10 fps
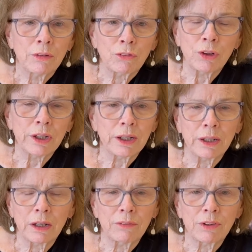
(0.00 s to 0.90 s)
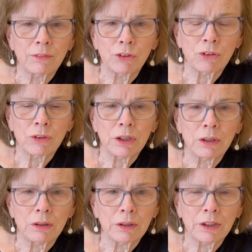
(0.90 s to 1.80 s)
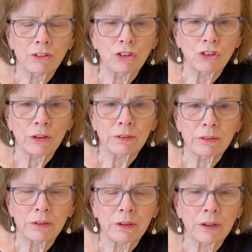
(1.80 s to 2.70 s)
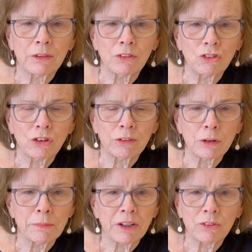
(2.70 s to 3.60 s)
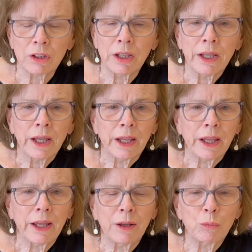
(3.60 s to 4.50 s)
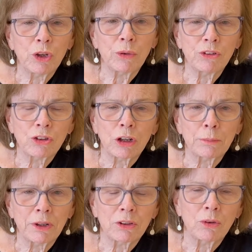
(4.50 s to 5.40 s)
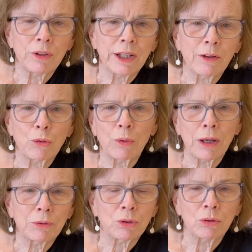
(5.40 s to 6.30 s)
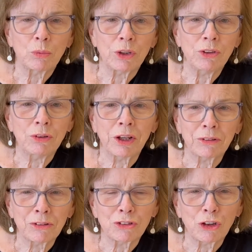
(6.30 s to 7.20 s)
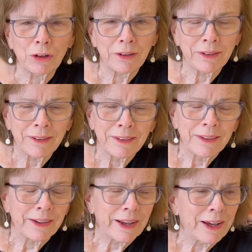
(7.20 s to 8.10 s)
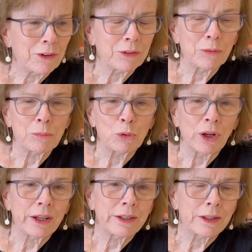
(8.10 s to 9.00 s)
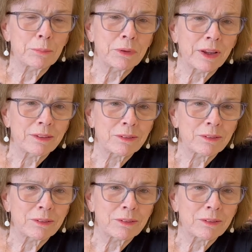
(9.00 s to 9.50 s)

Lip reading: for knitting I've ever seen. It's just amazing. And we always talk about going down the rabbit hole when you go start out in the morning. I get up and